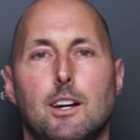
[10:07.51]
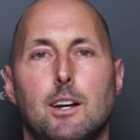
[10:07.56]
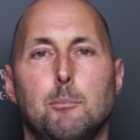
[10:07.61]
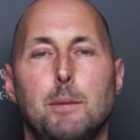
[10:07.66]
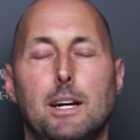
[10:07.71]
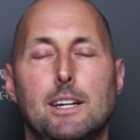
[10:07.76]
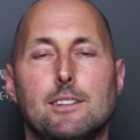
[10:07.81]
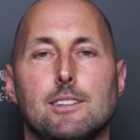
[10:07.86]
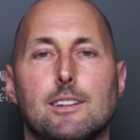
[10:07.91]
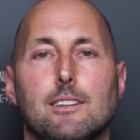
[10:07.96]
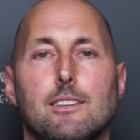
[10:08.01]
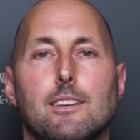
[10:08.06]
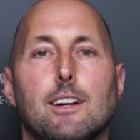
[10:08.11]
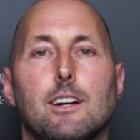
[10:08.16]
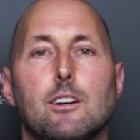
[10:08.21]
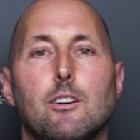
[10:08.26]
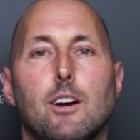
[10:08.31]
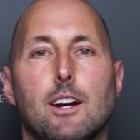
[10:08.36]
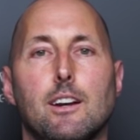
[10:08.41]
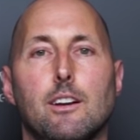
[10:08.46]
Amazing
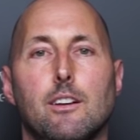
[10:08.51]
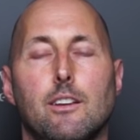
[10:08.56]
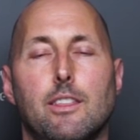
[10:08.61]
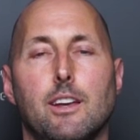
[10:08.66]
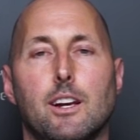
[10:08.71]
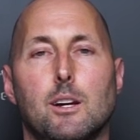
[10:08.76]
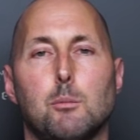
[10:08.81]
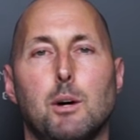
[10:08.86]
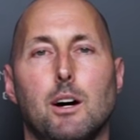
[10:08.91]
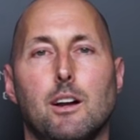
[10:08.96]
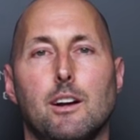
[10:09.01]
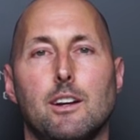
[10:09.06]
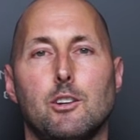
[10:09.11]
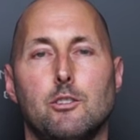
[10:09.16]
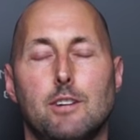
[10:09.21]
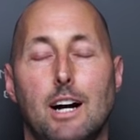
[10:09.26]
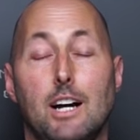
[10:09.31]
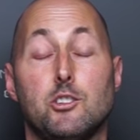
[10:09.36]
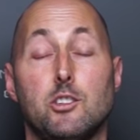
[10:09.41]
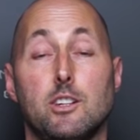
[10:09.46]
thing, right? You think about
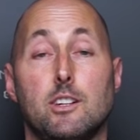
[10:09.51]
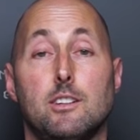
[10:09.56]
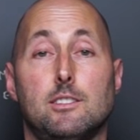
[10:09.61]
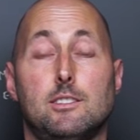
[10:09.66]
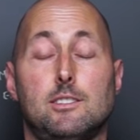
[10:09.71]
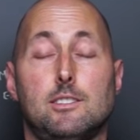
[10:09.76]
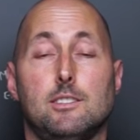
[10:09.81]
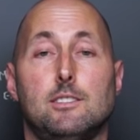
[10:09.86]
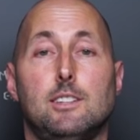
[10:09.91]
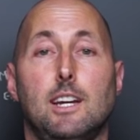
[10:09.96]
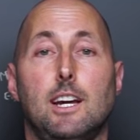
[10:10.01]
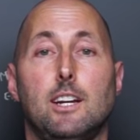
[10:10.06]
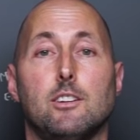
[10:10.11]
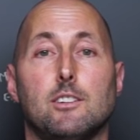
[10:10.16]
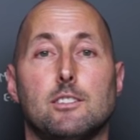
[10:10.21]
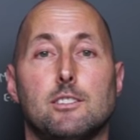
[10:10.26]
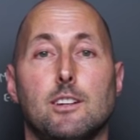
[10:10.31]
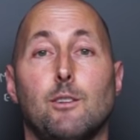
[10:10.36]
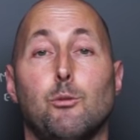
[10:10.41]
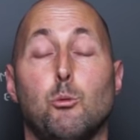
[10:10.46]
it. You actually could sustain
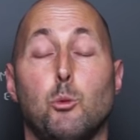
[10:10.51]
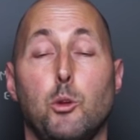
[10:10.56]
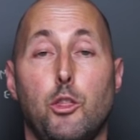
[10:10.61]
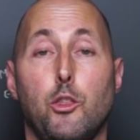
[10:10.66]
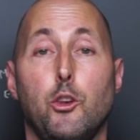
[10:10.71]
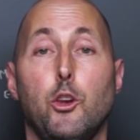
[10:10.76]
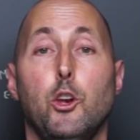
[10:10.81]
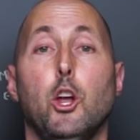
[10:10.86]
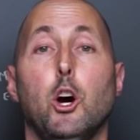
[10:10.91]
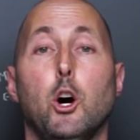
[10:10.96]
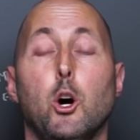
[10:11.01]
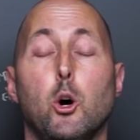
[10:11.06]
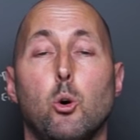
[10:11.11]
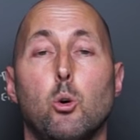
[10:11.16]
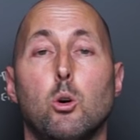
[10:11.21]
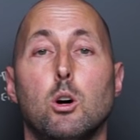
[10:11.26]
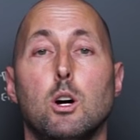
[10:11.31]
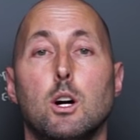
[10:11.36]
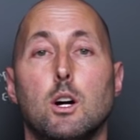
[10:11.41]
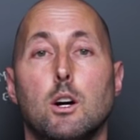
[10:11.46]
yourself with
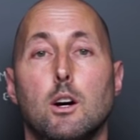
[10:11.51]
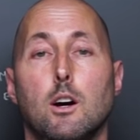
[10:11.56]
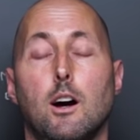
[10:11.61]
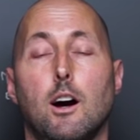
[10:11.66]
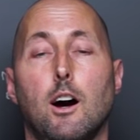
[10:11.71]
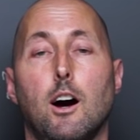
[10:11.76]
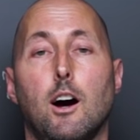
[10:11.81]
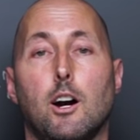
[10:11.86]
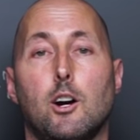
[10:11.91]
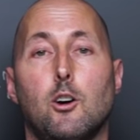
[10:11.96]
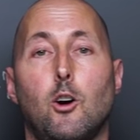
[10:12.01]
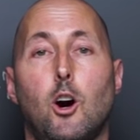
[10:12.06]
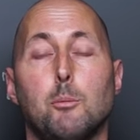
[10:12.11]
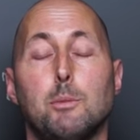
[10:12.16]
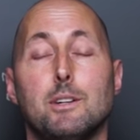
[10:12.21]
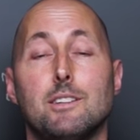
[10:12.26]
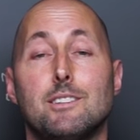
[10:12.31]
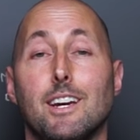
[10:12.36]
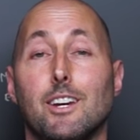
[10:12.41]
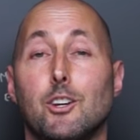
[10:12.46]
no uh,
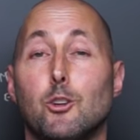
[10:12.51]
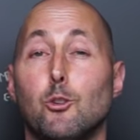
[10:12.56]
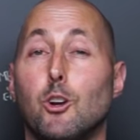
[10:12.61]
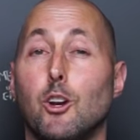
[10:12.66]
carb intake.